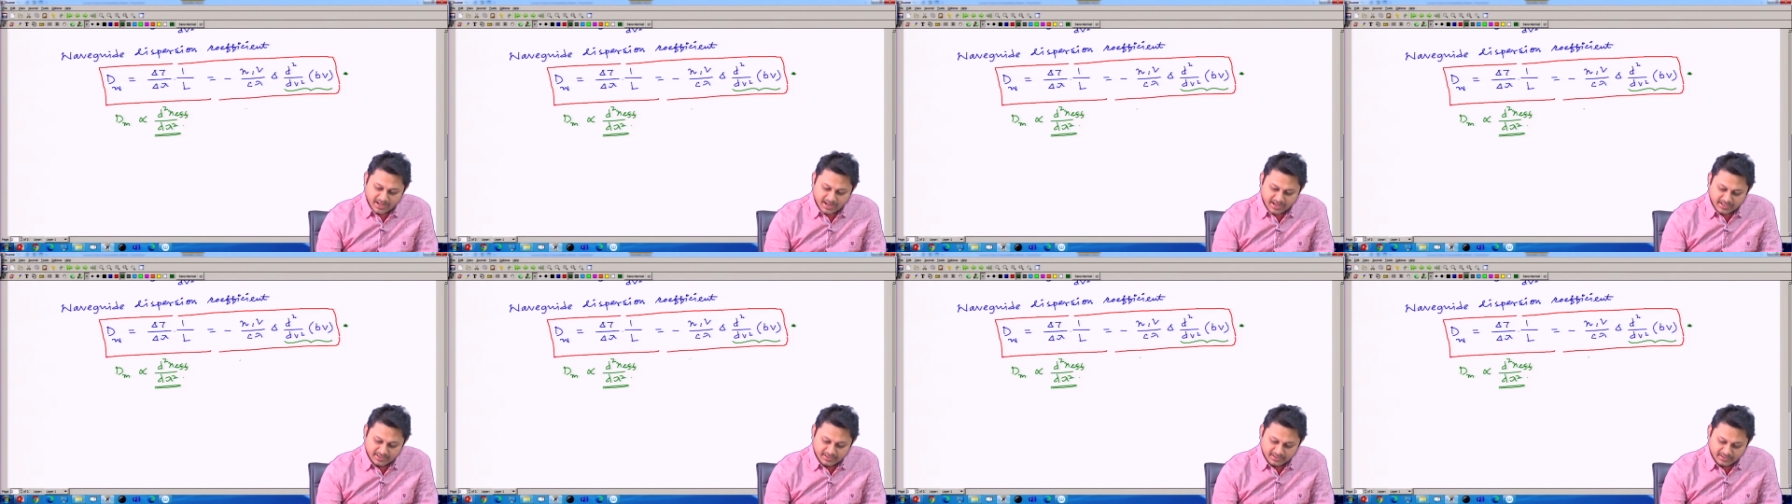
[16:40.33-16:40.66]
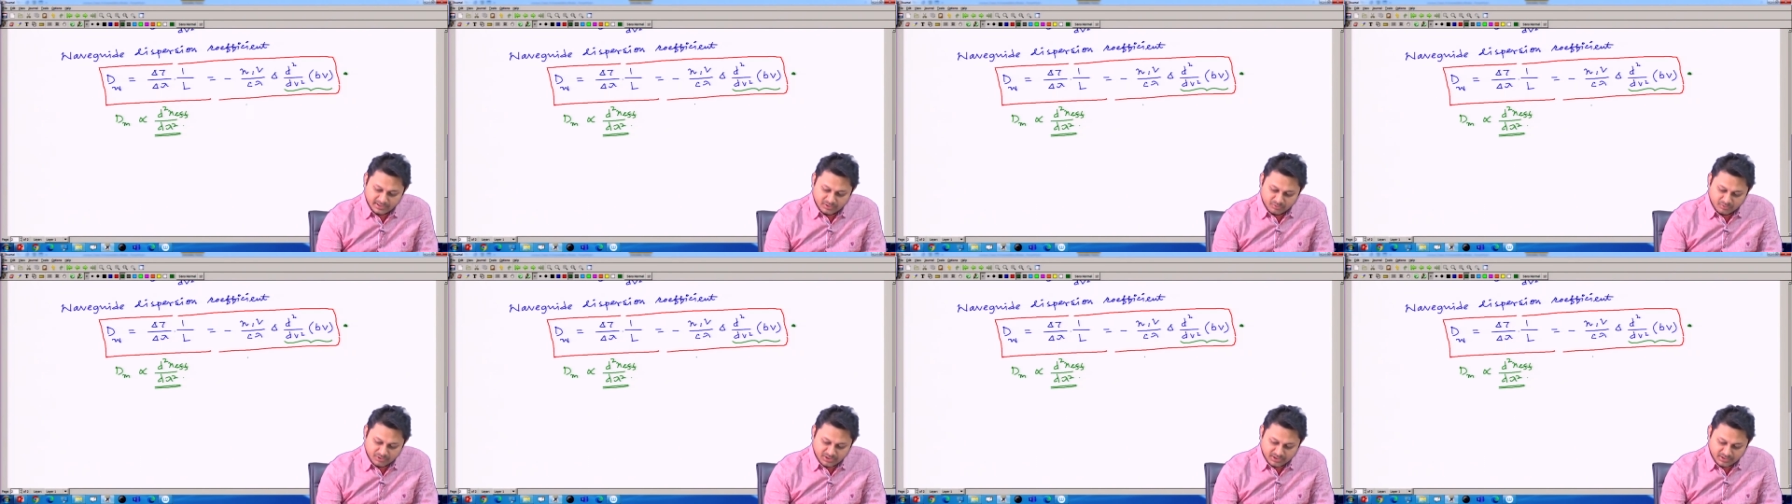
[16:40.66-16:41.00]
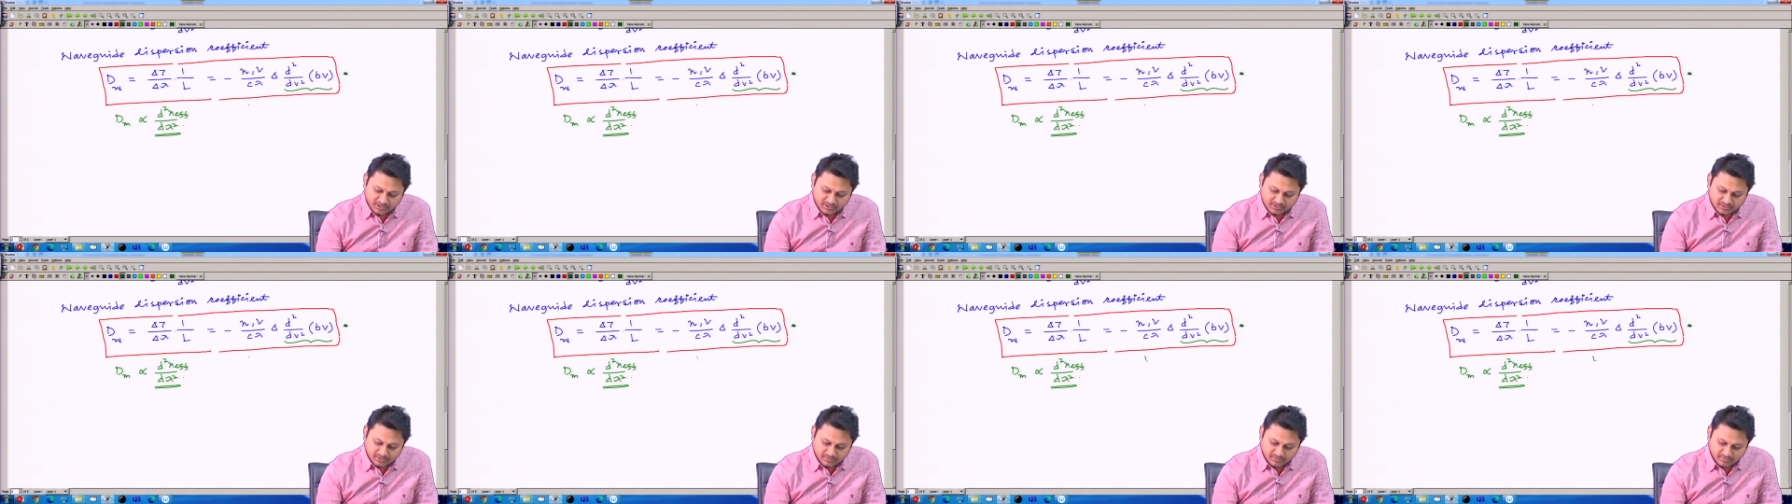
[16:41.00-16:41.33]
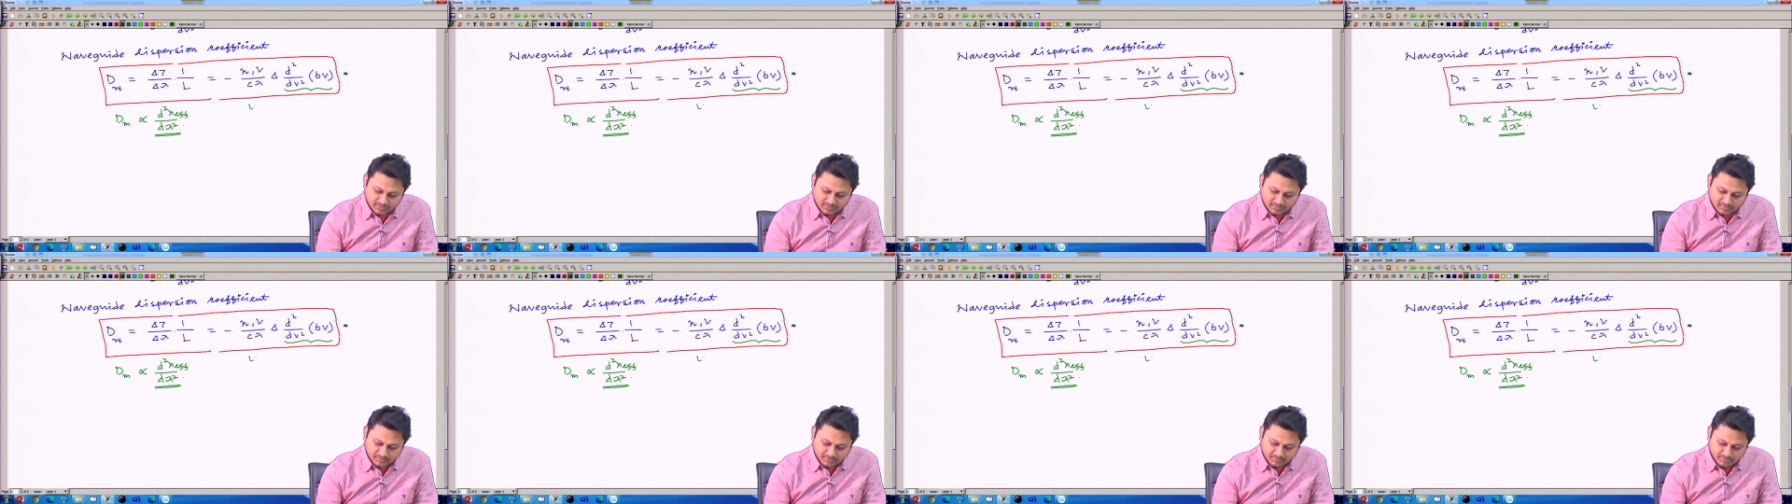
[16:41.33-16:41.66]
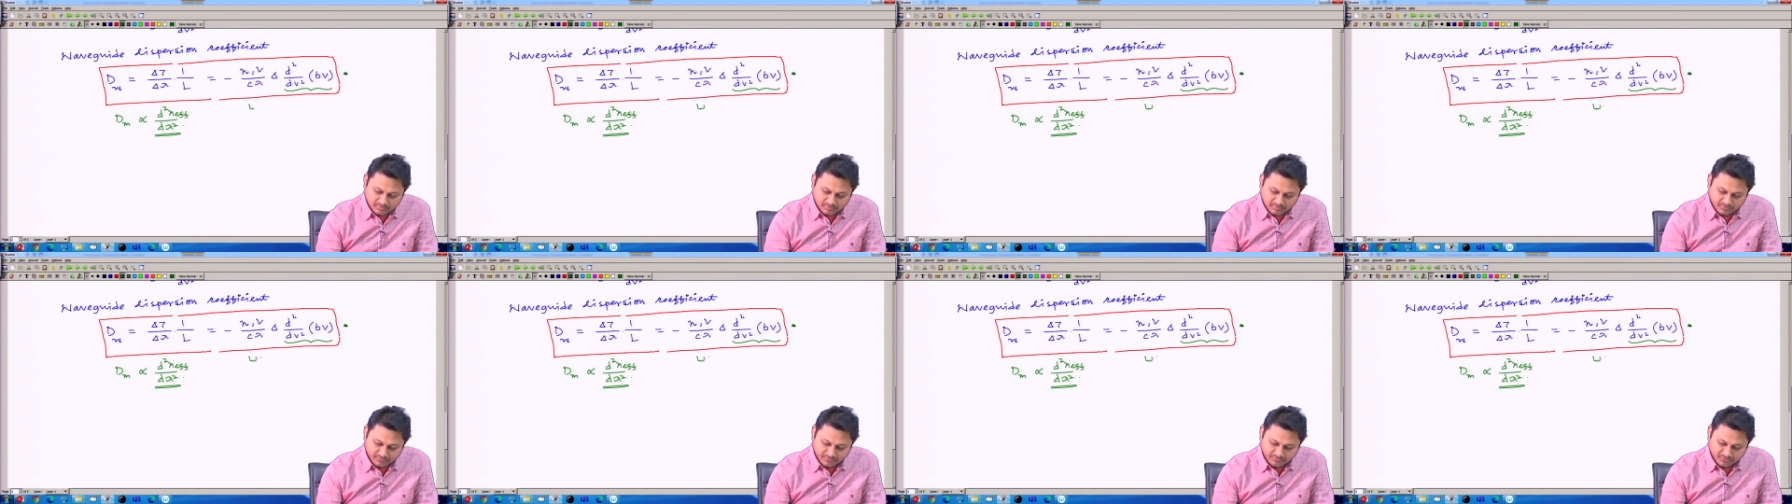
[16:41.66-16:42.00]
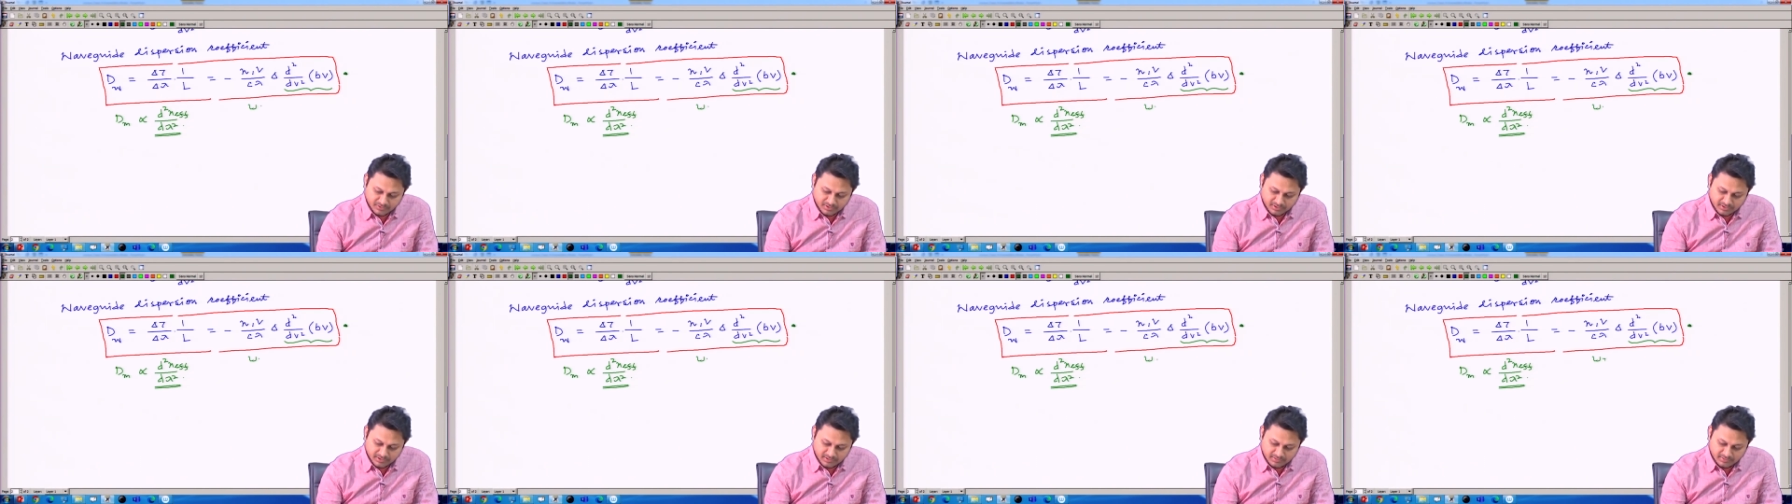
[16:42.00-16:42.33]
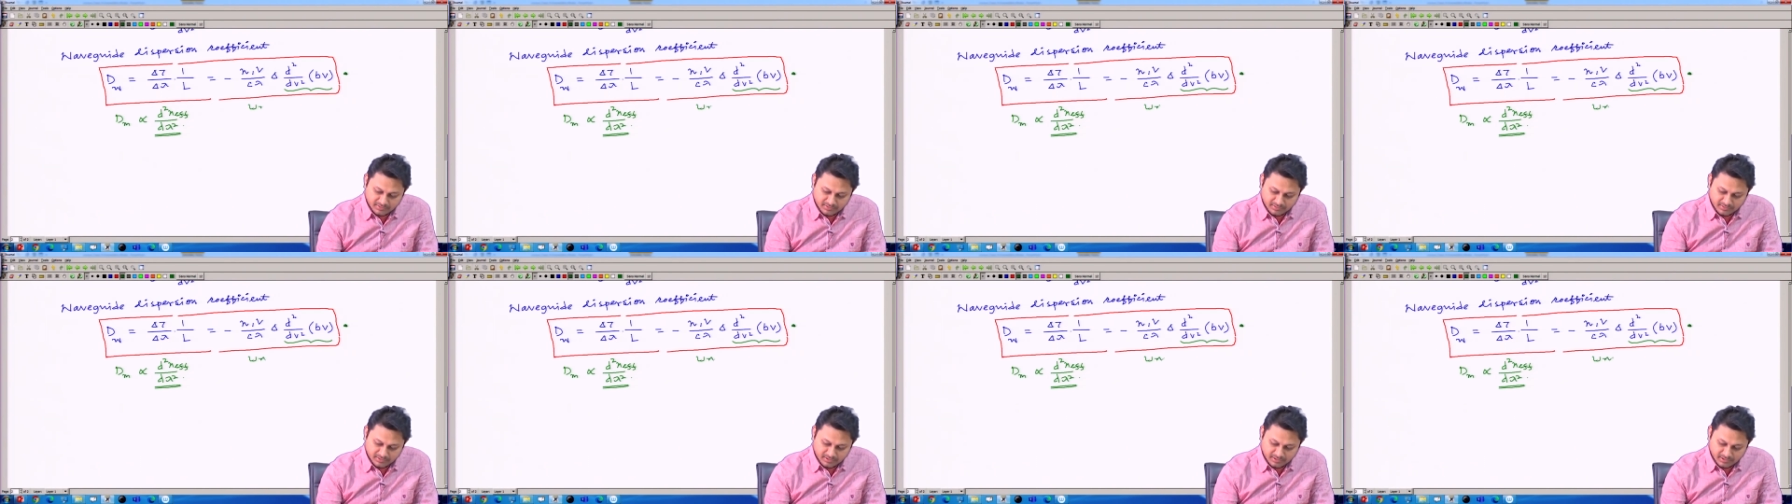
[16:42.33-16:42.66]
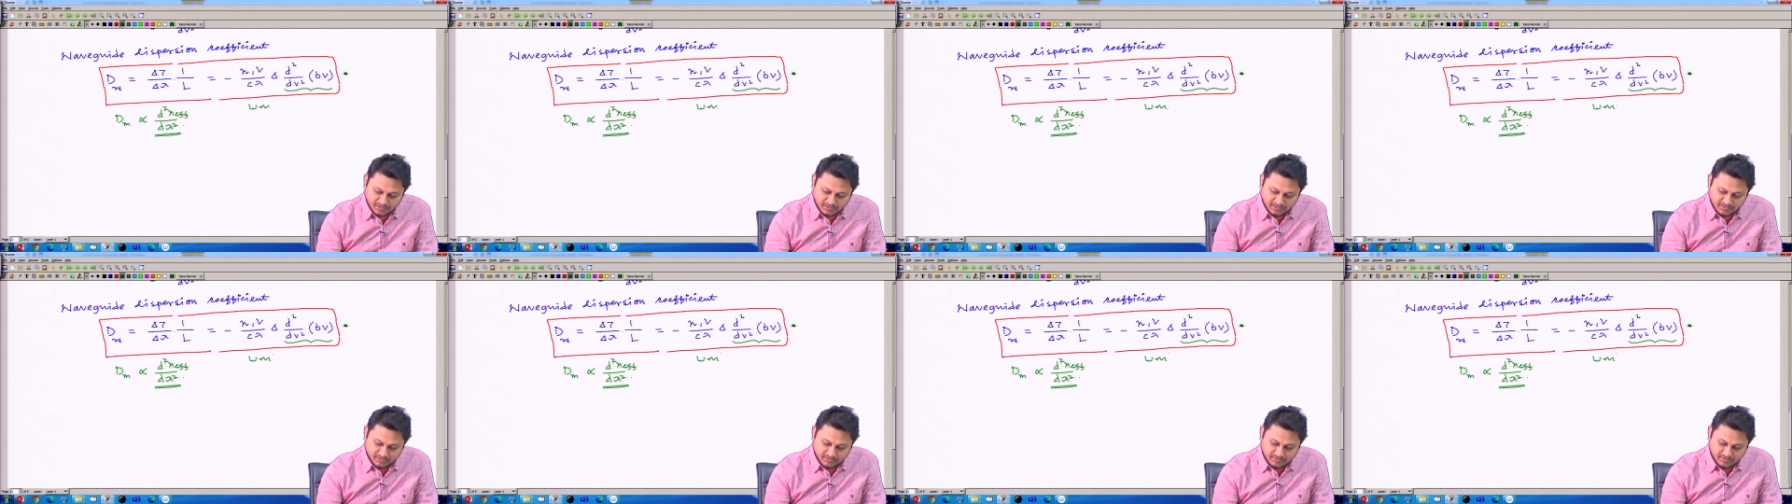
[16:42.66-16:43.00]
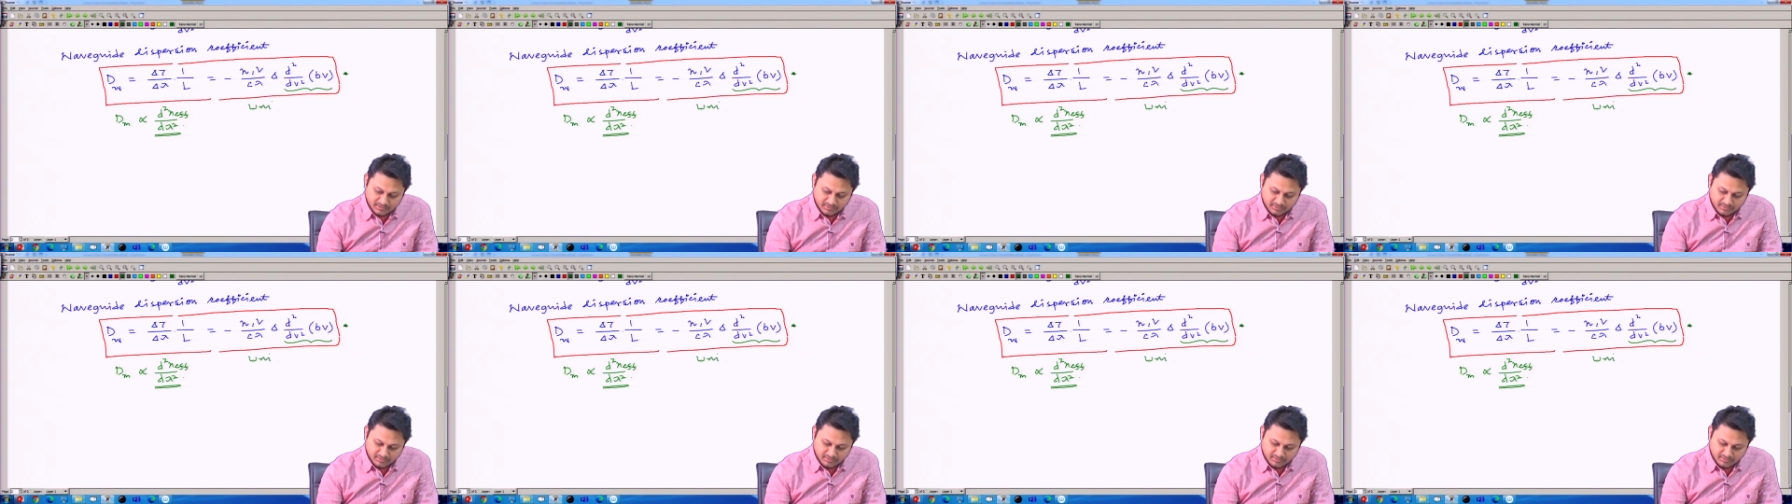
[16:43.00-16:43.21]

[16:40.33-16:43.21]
and unit for this is